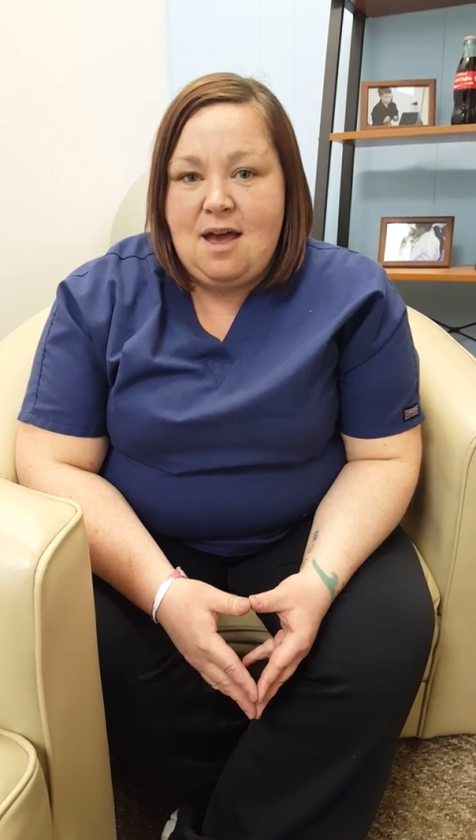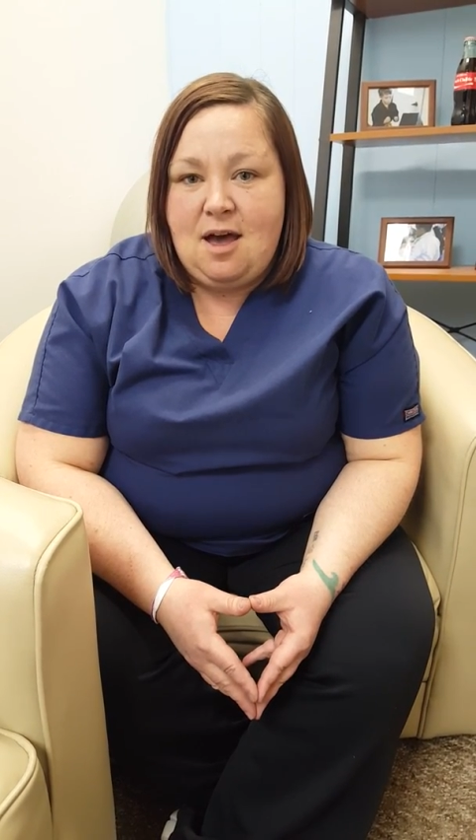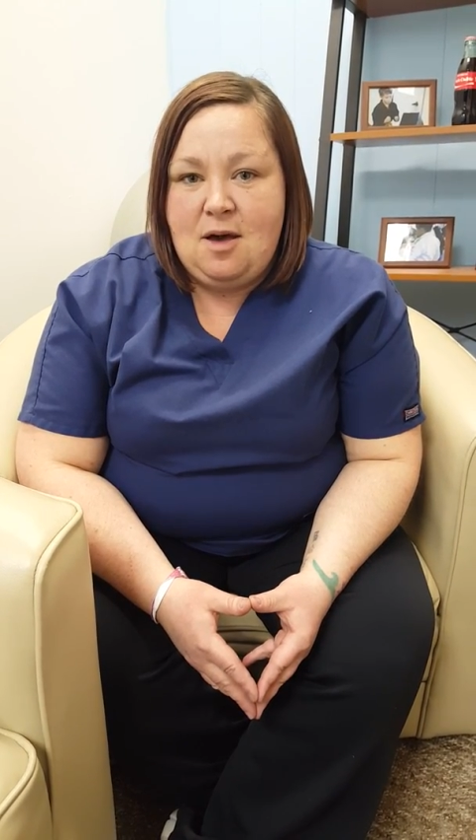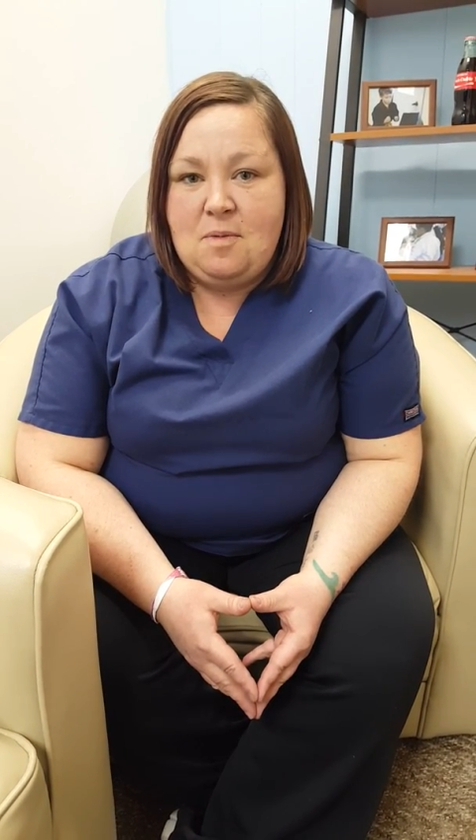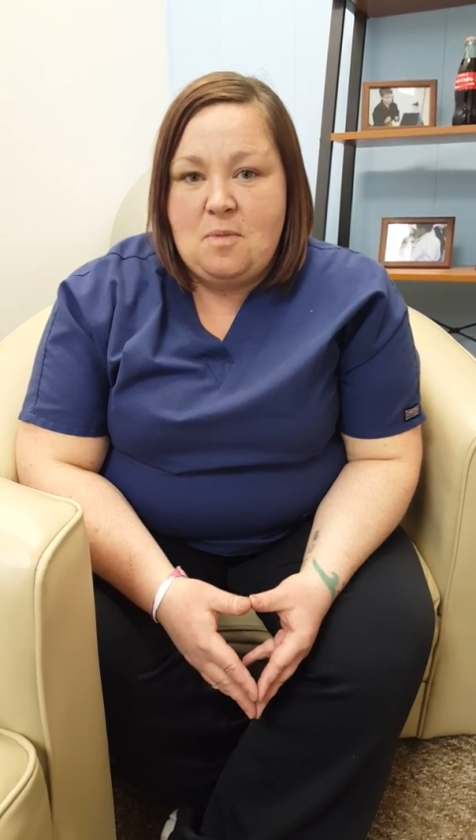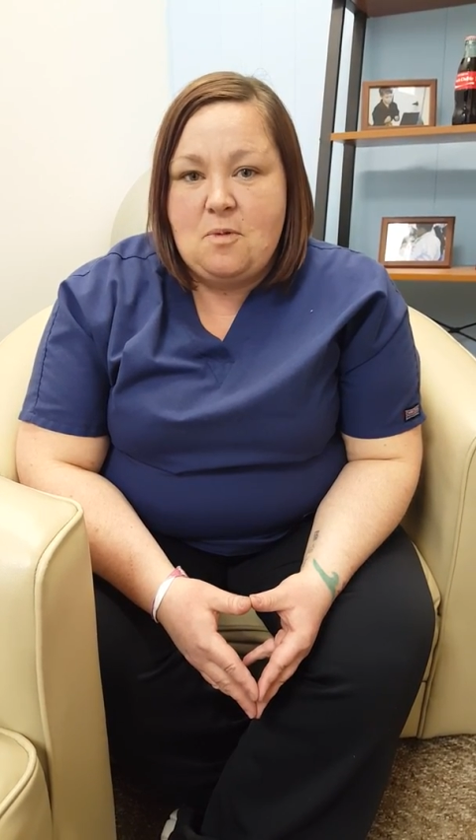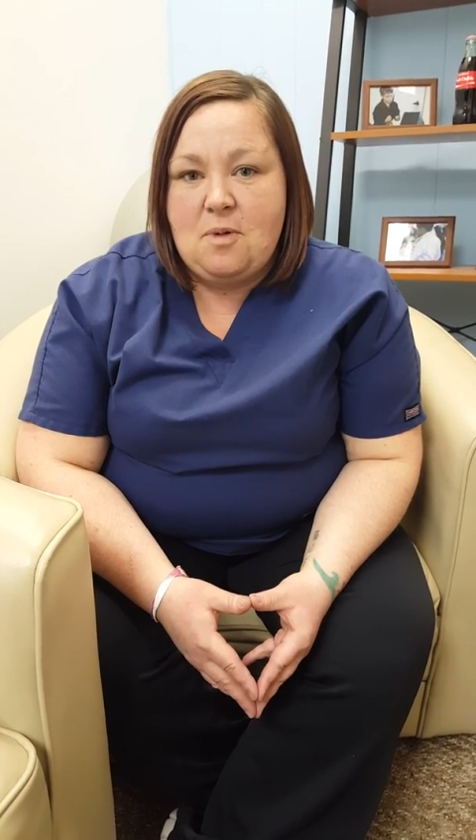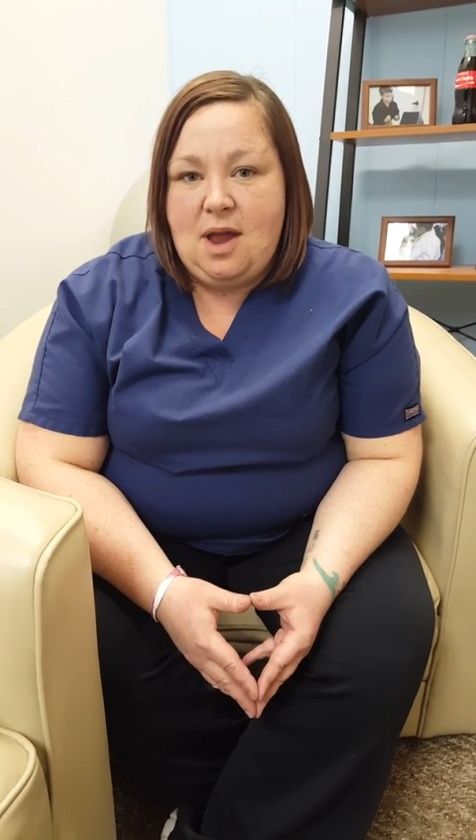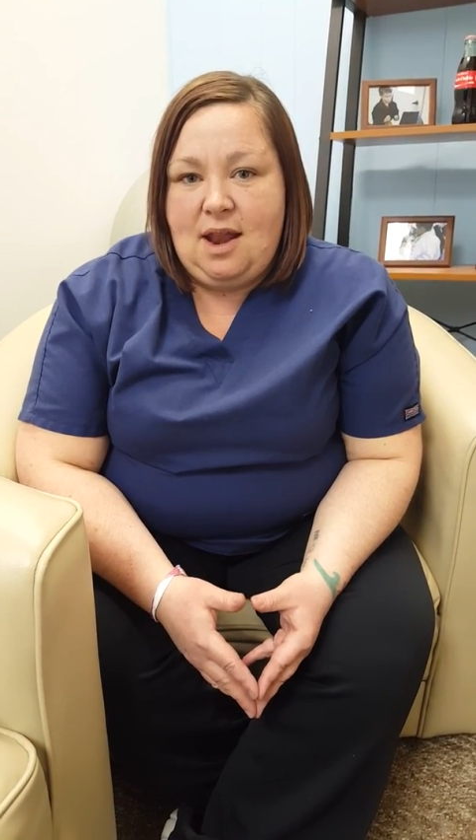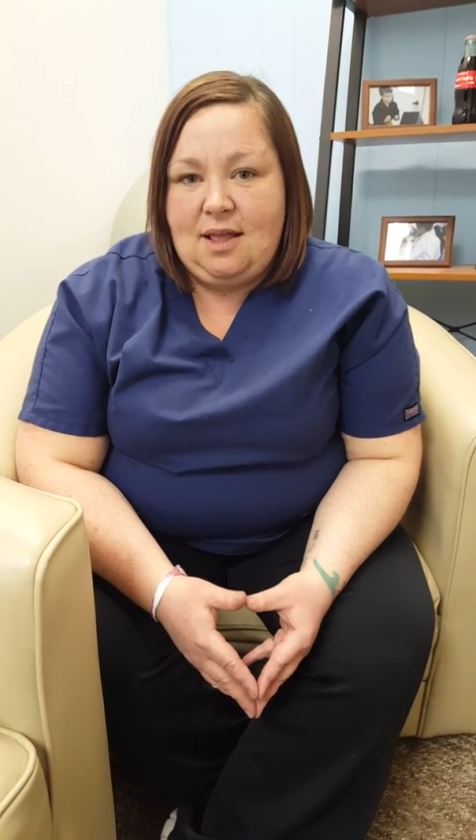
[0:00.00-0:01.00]
Um,
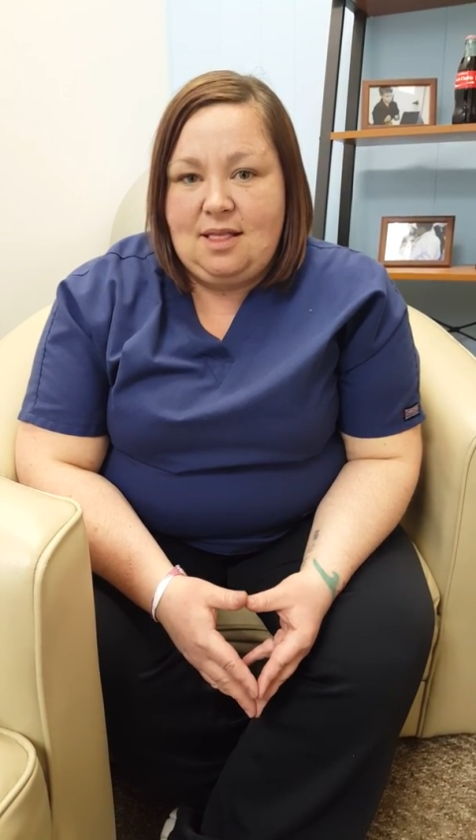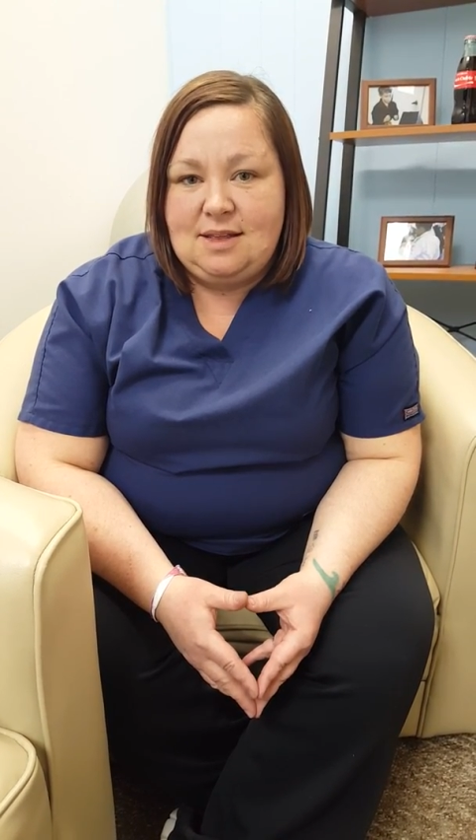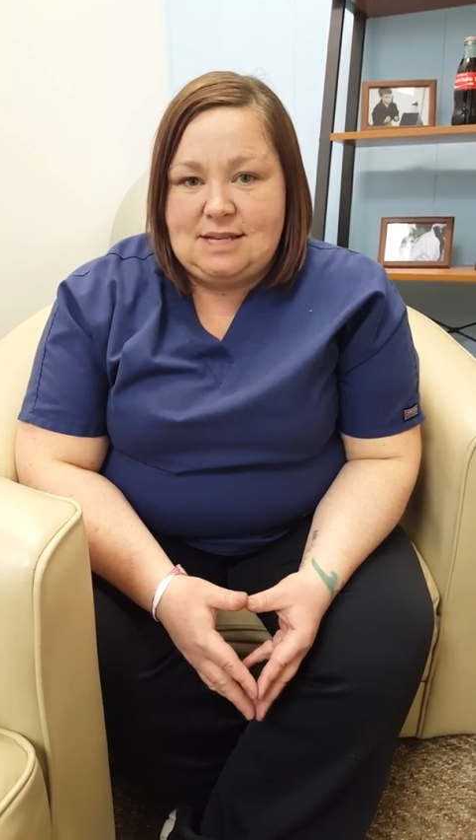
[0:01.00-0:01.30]
right at the